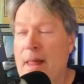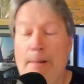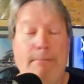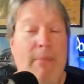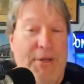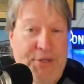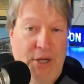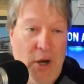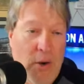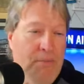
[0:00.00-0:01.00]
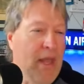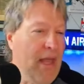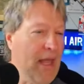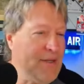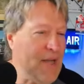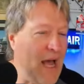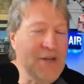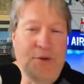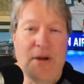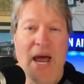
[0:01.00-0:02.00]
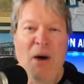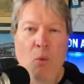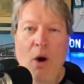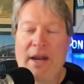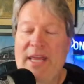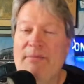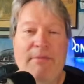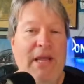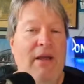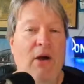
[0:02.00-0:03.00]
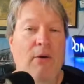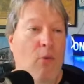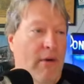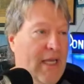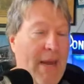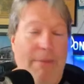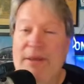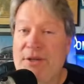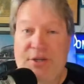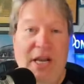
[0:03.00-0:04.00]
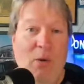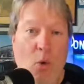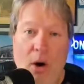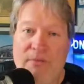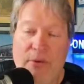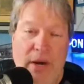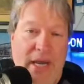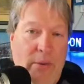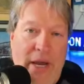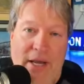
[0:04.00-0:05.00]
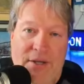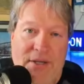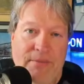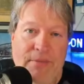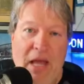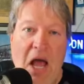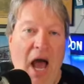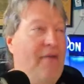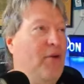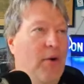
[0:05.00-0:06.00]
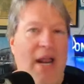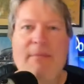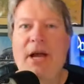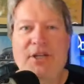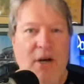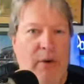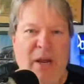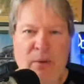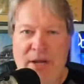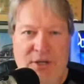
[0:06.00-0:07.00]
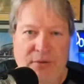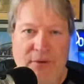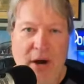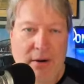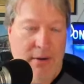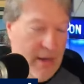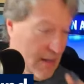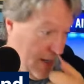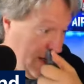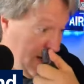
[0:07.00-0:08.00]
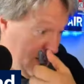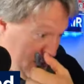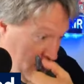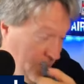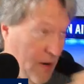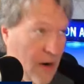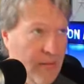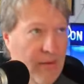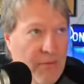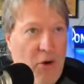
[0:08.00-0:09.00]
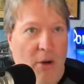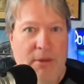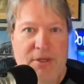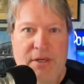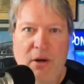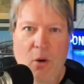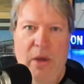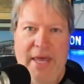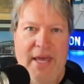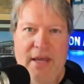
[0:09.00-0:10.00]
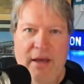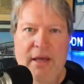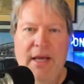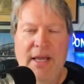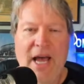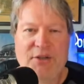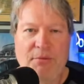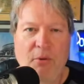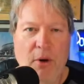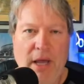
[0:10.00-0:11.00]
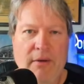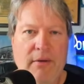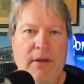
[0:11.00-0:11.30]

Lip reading: months ago, is I do not want him to be keeping the seat warm for Ricky Weeks. I haven't heard any mention of Ricky Weeks so far, and we're almost a week into guys reporting.